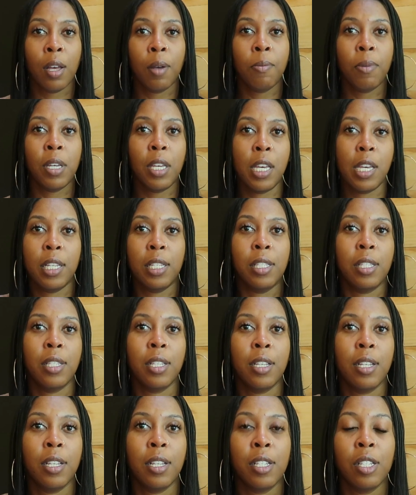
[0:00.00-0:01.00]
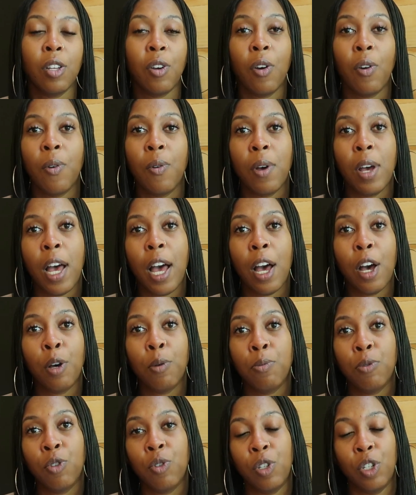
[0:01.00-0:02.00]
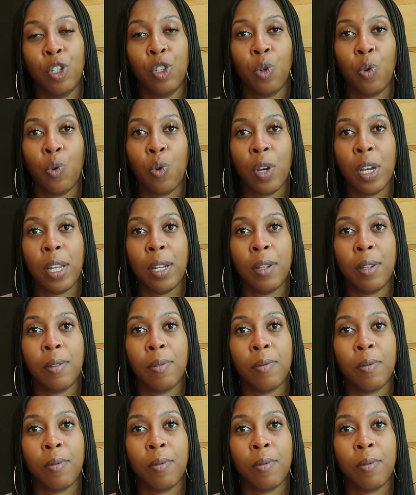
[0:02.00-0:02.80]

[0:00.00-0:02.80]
But yes, so I hope you enjoyed.